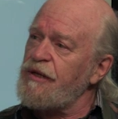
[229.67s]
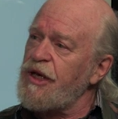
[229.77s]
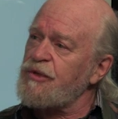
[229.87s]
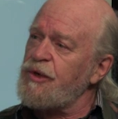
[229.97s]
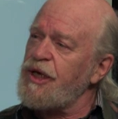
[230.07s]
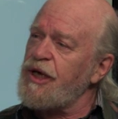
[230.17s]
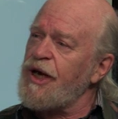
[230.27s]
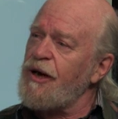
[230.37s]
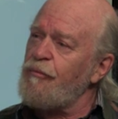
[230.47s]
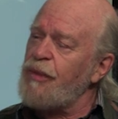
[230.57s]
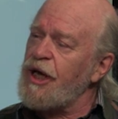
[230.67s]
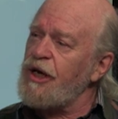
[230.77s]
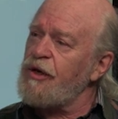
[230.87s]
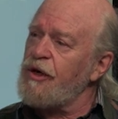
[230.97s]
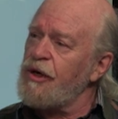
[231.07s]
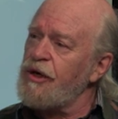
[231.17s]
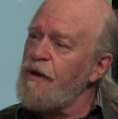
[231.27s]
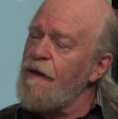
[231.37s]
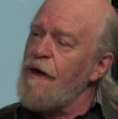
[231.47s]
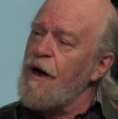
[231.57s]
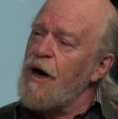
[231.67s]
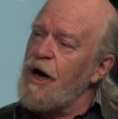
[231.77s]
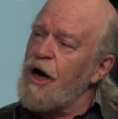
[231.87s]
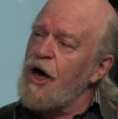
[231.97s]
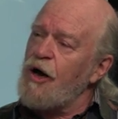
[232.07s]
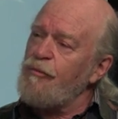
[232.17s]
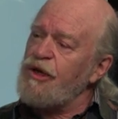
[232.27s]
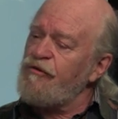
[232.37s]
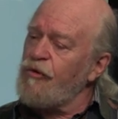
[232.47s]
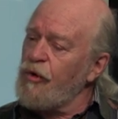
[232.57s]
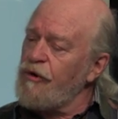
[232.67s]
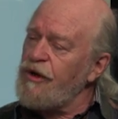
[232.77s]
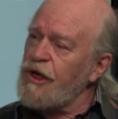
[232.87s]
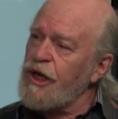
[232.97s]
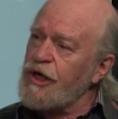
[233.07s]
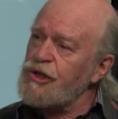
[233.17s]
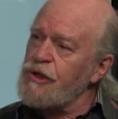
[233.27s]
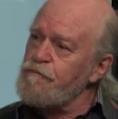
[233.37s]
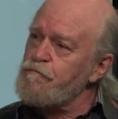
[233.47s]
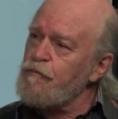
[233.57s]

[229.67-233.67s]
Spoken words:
That's what he campaigned on before the election.